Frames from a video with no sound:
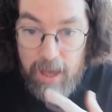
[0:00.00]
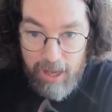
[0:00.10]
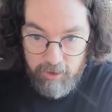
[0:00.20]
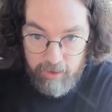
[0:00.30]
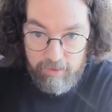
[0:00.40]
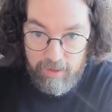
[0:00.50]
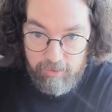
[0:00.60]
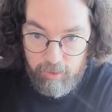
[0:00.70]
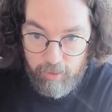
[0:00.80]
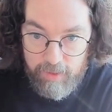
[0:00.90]
And you can see it's
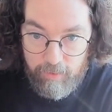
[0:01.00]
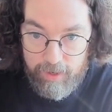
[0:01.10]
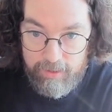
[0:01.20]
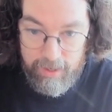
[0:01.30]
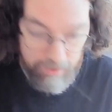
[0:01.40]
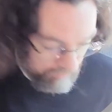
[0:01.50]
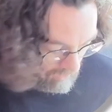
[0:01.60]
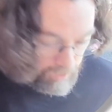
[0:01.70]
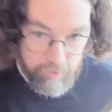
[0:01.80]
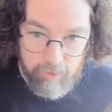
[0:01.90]
doing that right now.
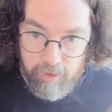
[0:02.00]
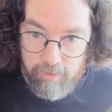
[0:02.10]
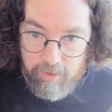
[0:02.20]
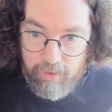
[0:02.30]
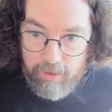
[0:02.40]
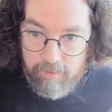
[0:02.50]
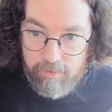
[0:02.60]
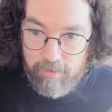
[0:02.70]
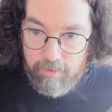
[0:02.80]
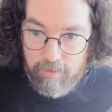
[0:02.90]
So you can see that
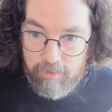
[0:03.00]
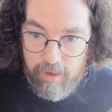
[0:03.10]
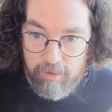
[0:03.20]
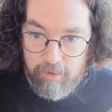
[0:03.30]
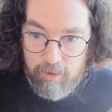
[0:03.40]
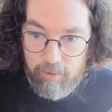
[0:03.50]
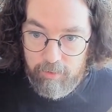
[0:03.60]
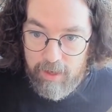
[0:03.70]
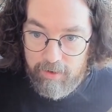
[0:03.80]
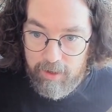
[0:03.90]
it's decided to go
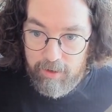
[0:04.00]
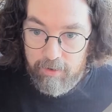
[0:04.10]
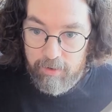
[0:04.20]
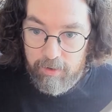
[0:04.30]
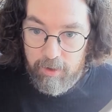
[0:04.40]
down here.